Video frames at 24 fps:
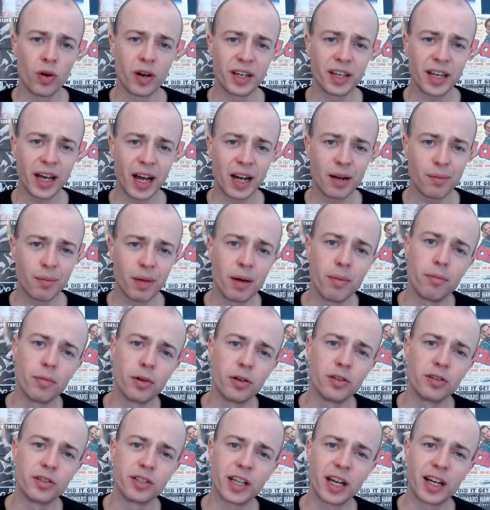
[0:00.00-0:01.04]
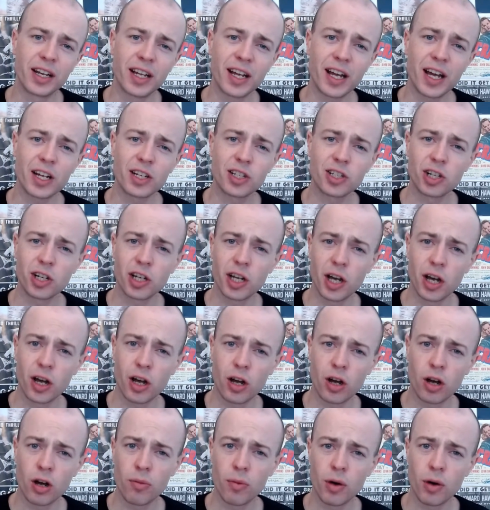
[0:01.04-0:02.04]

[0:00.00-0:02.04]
gang members, and he actually um,